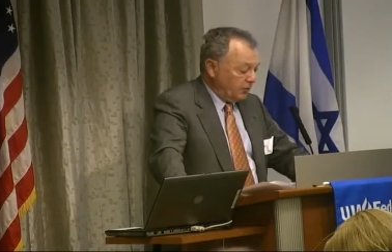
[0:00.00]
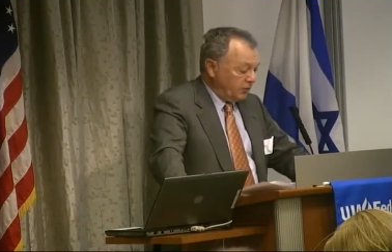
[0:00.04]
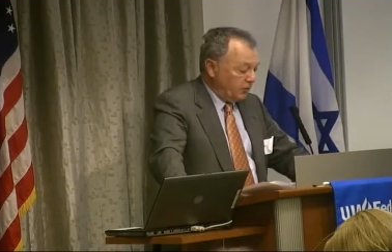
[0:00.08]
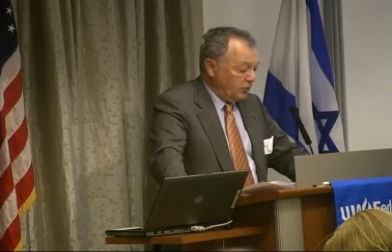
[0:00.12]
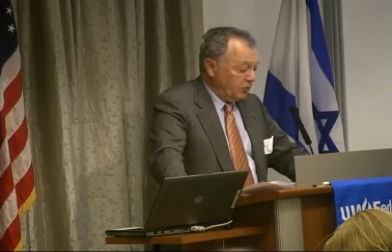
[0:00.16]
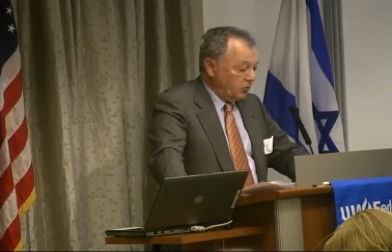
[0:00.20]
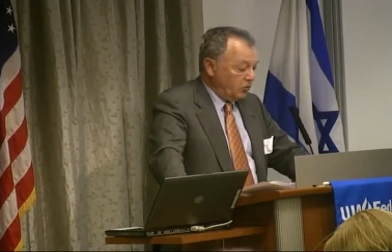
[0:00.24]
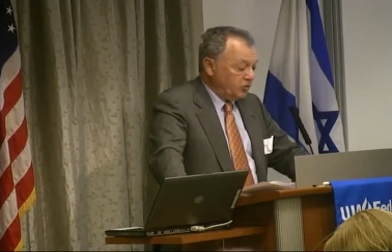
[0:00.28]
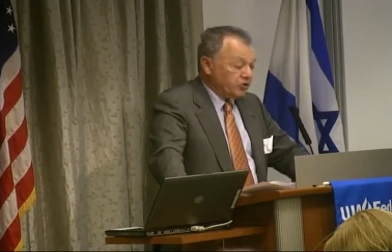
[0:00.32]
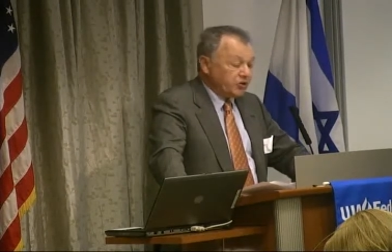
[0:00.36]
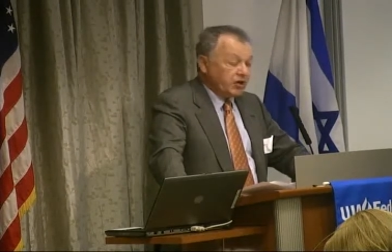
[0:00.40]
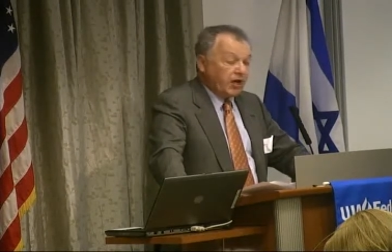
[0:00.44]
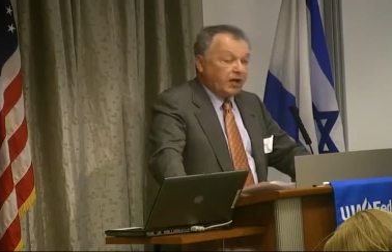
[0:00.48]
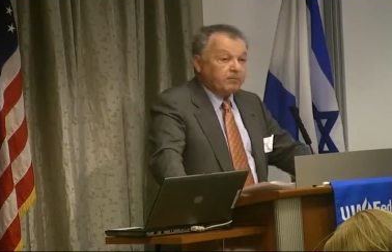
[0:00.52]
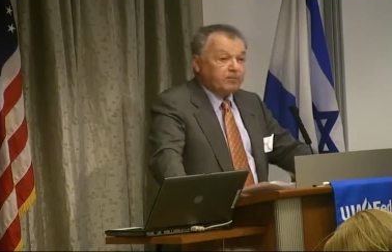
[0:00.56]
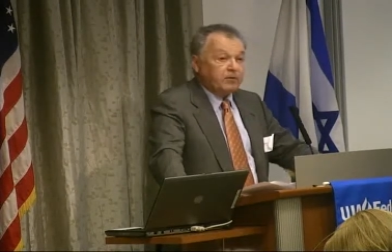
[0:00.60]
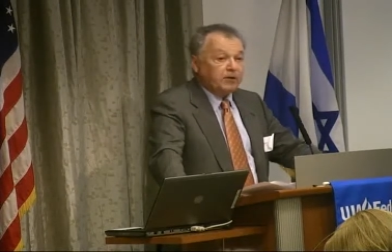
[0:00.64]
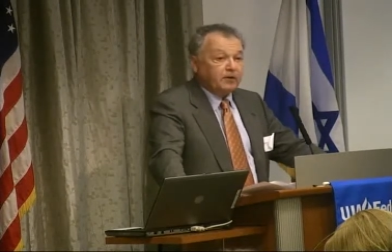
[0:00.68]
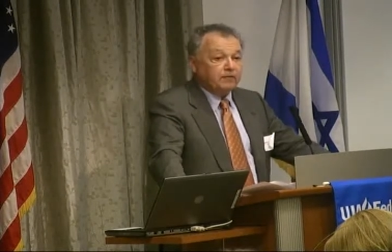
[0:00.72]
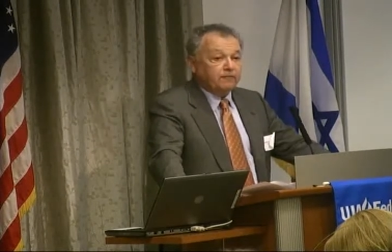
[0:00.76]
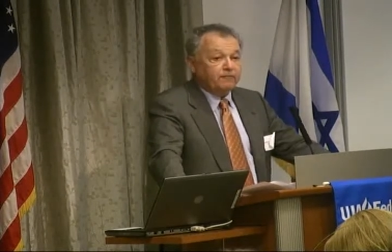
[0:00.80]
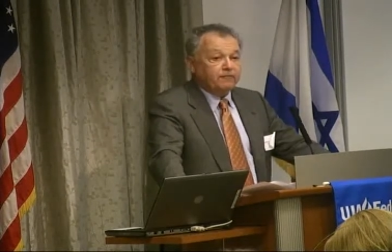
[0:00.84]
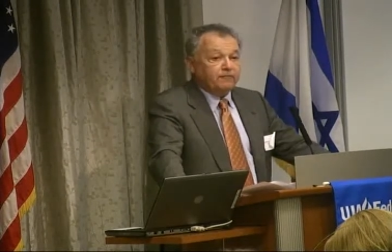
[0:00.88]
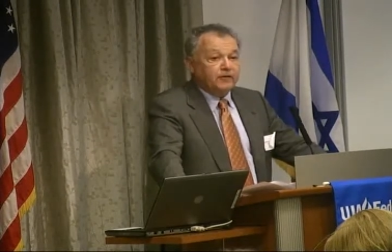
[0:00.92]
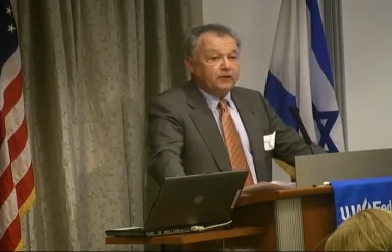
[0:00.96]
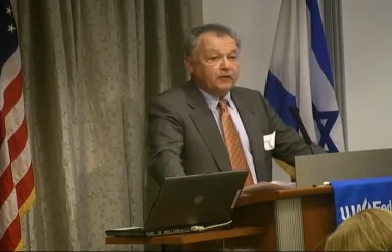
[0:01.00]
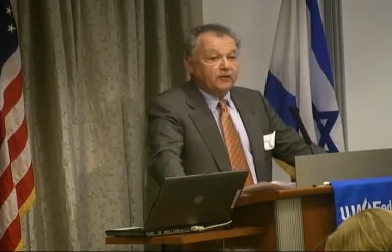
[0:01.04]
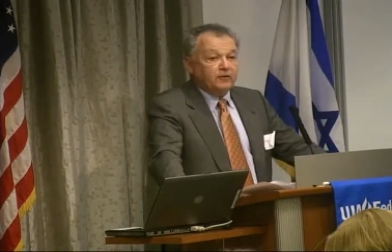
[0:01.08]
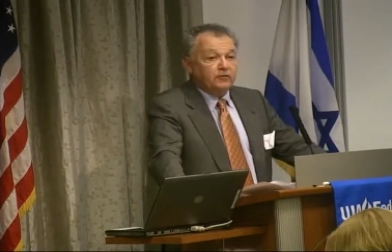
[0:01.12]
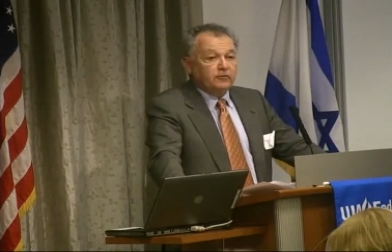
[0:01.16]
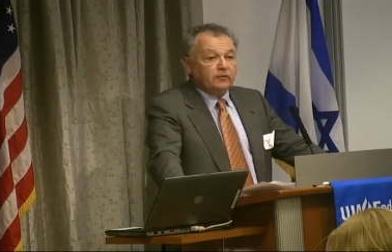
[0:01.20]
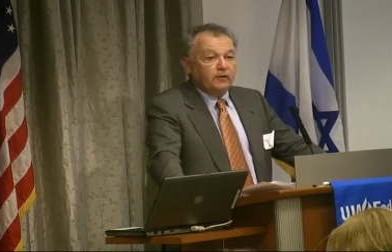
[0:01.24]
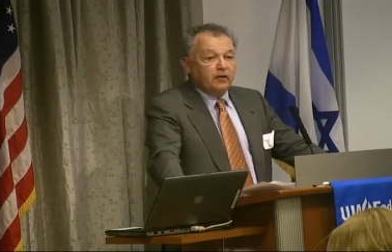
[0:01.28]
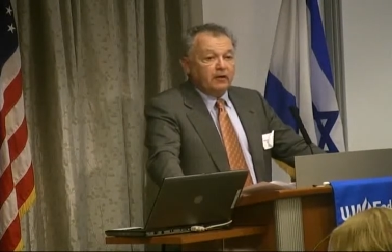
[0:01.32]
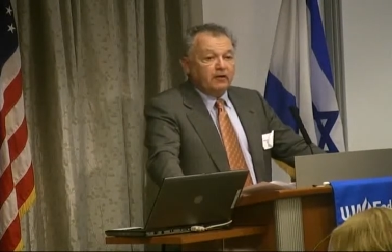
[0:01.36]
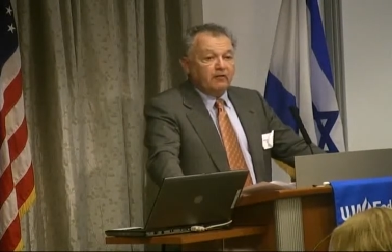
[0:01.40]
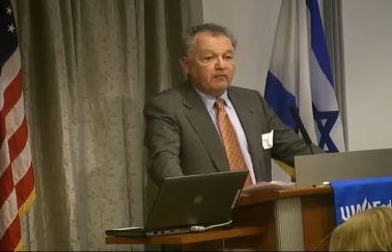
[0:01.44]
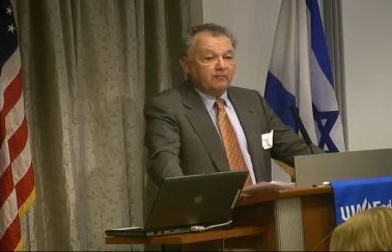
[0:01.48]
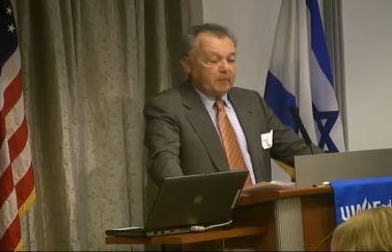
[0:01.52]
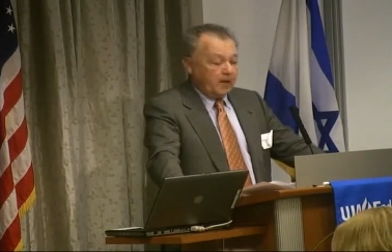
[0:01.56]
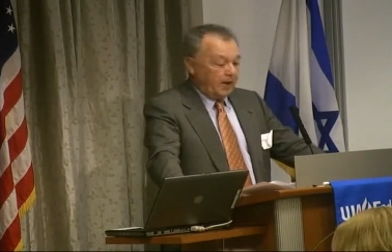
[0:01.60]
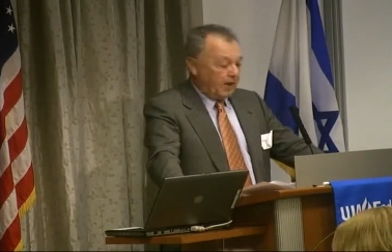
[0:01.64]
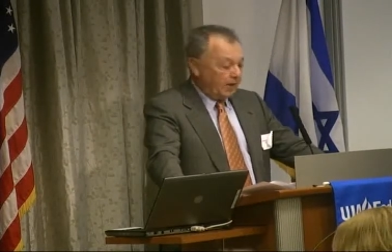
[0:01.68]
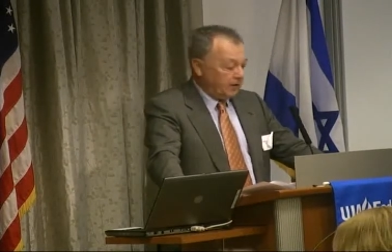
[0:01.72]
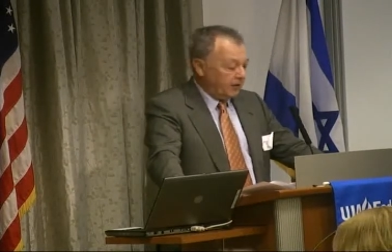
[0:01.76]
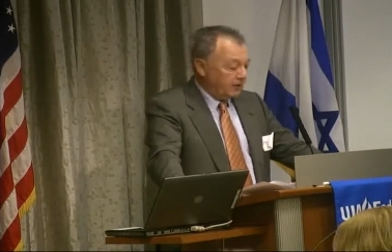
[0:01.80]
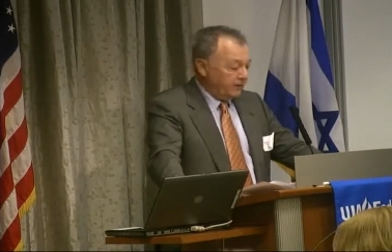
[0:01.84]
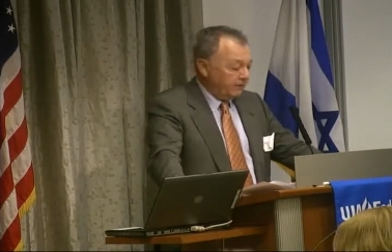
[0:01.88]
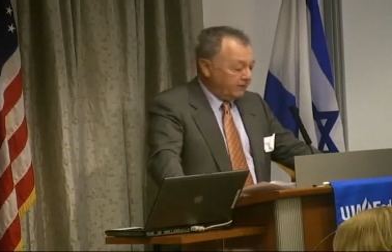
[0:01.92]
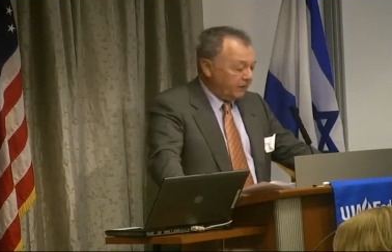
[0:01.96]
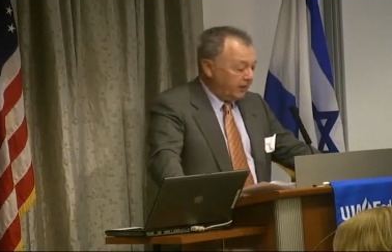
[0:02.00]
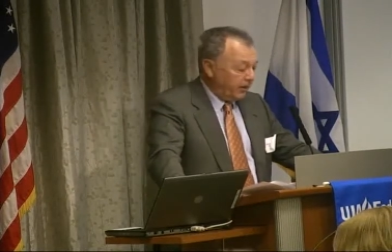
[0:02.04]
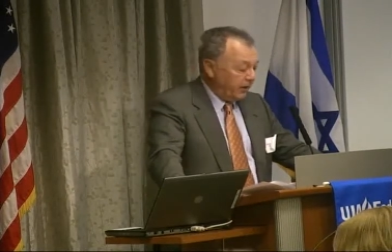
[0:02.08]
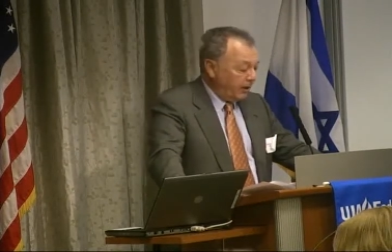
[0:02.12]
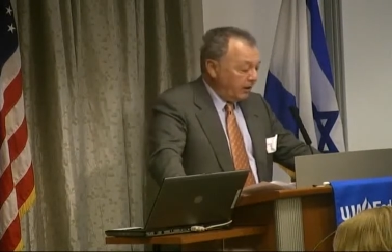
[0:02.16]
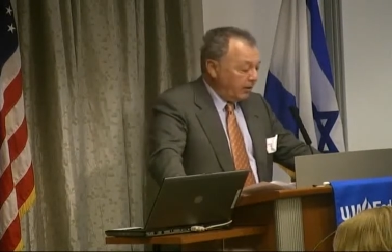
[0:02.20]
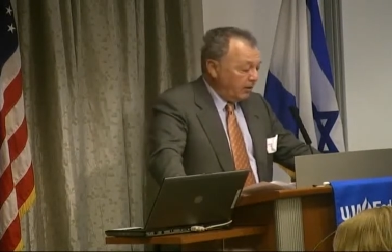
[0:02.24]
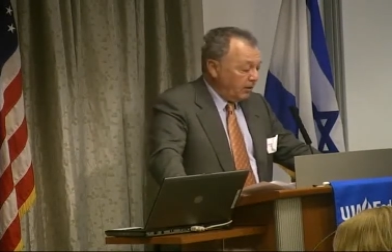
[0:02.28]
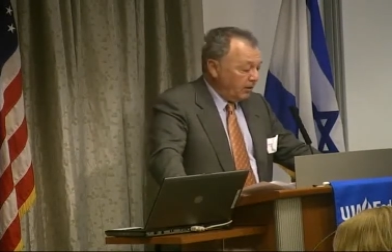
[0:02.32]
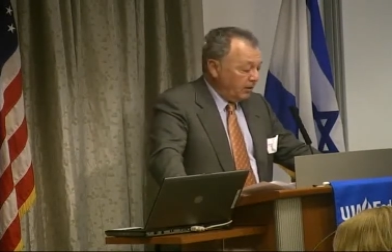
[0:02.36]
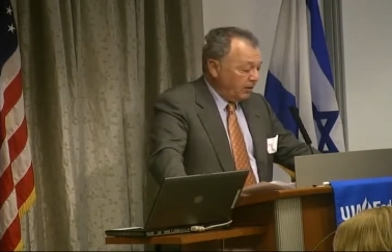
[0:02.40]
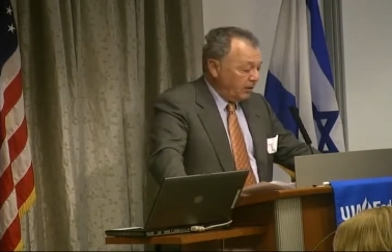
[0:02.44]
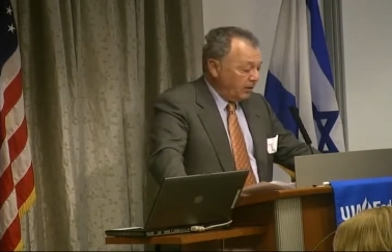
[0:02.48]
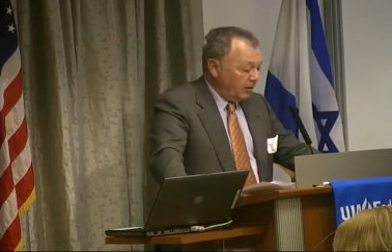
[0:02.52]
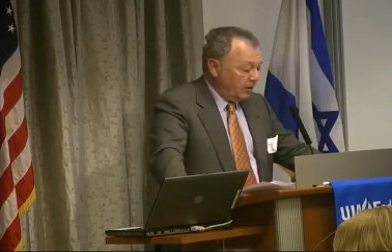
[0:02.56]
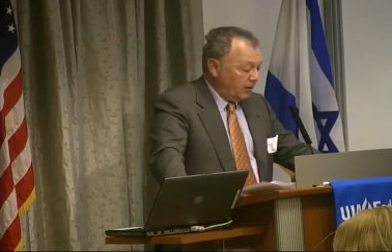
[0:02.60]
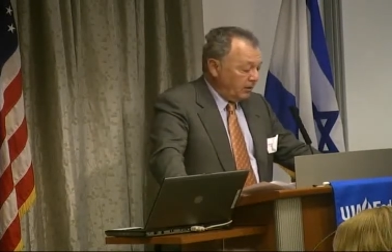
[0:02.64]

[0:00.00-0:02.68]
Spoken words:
who is shaping the field of palliative care